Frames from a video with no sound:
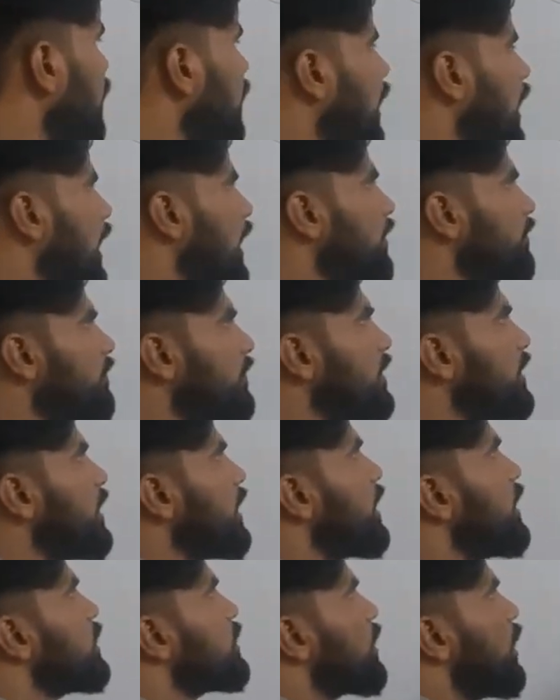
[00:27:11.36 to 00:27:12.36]
everything
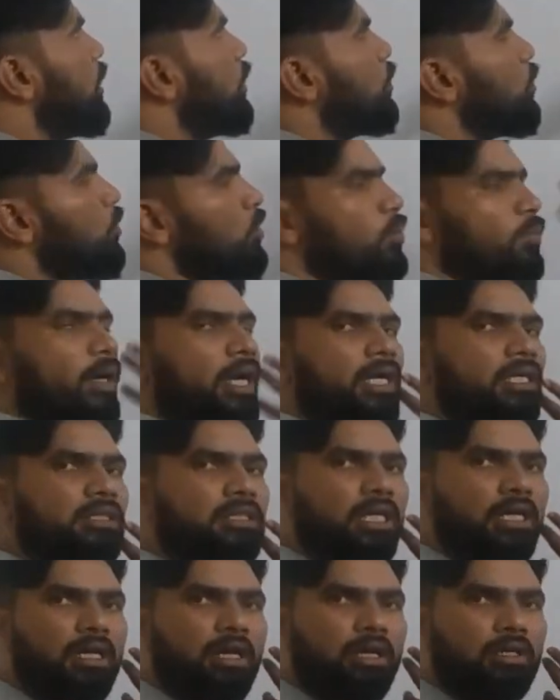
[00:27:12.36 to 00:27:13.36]
is controlled by a
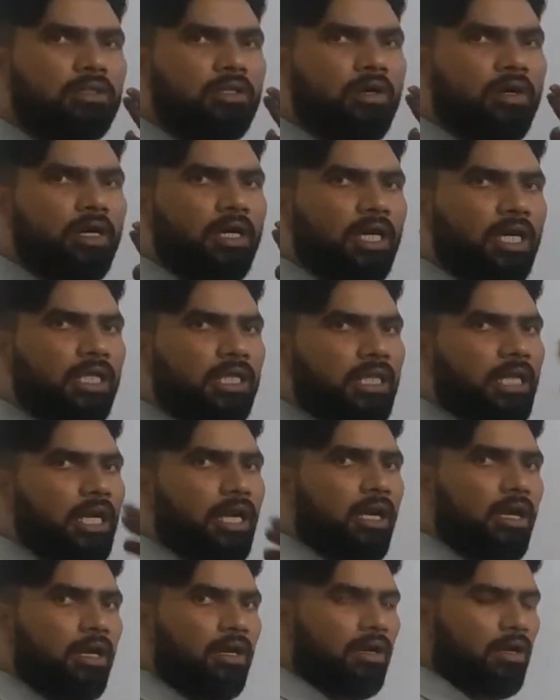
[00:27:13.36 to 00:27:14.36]
central authority in
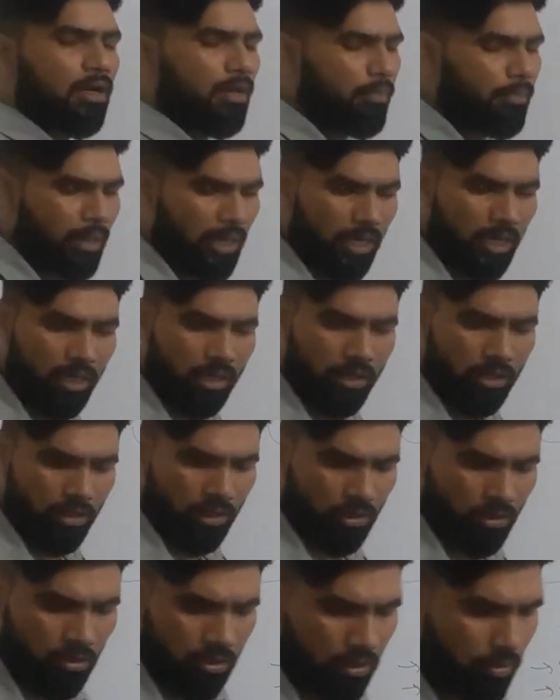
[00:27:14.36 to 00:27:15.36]
the command
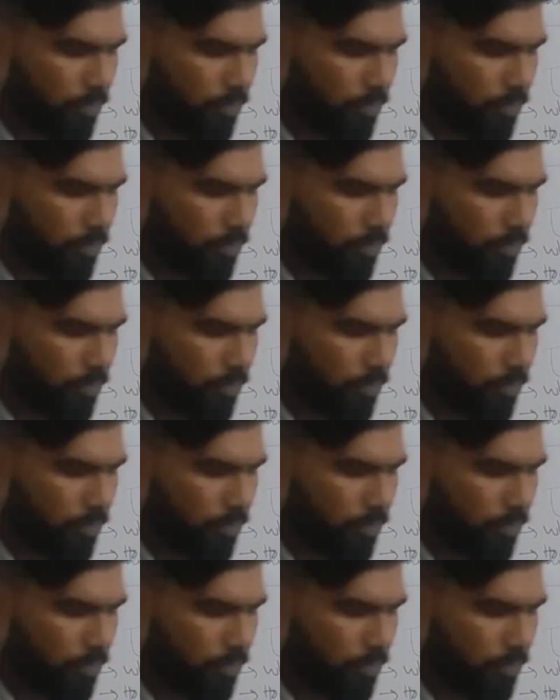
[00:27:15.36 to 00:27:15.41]
economy.